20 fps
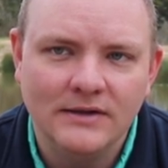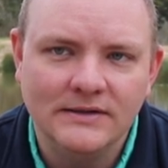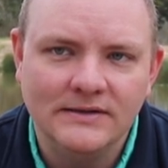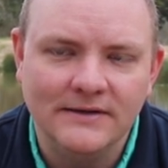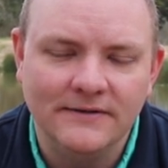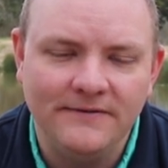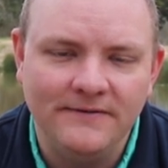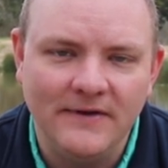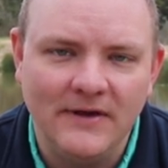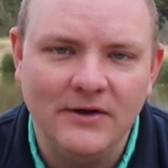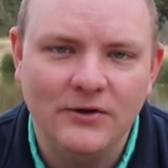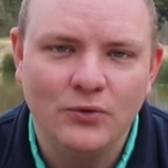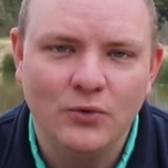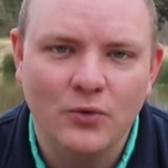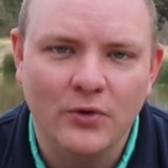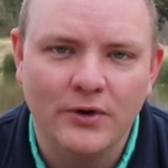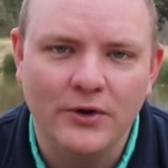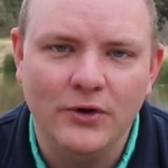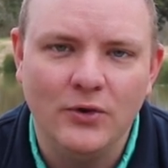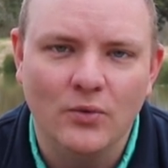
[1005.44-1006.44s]
defend
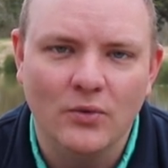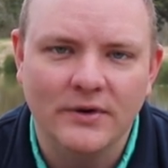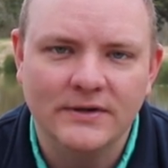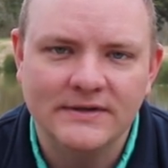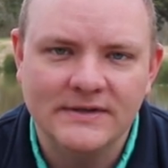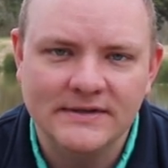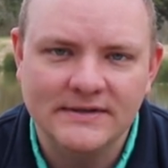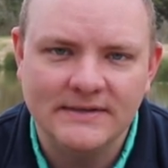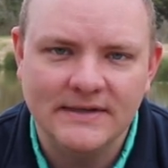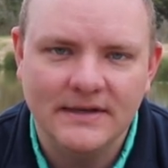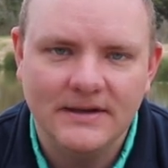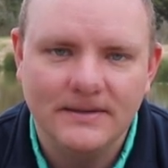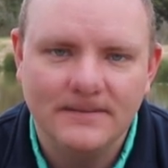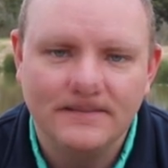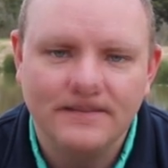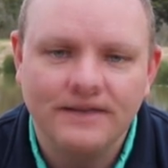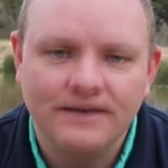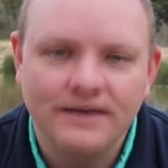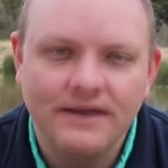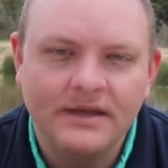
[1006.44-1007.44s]
where you want to stay.
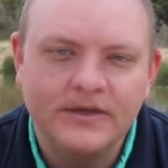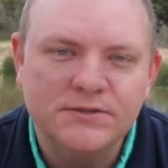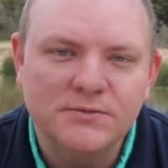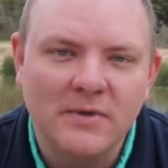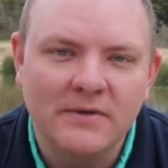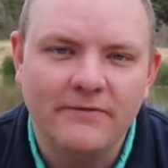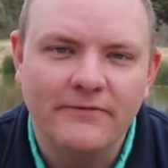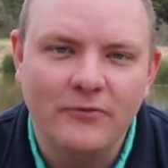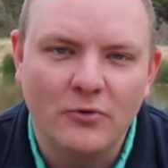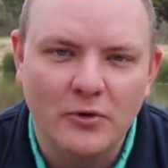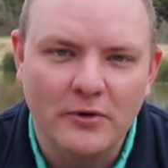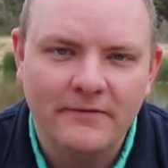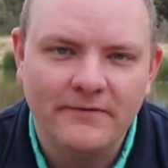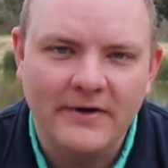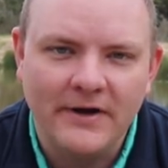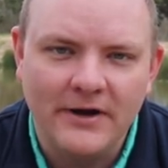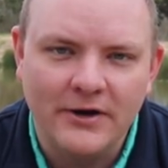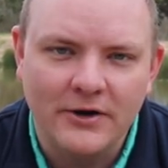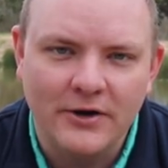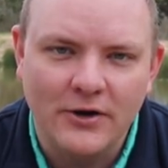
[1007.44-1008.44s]
Next, we have
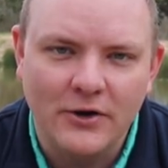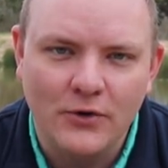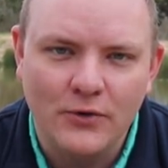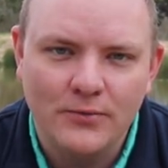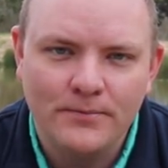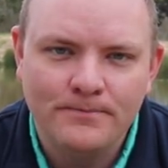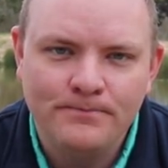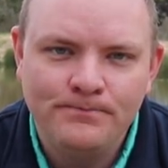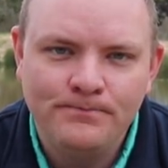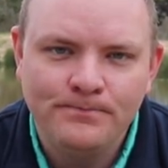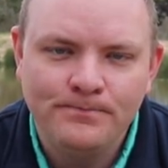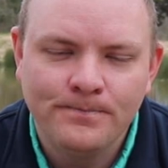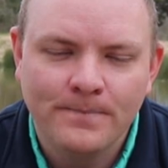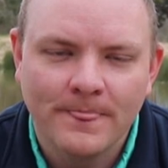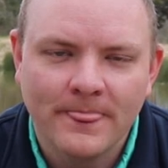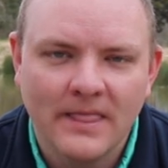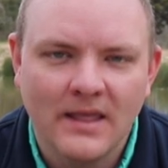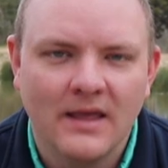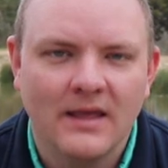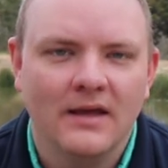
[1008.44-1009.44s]
fortify your
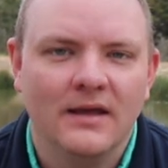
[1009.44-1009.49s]
homes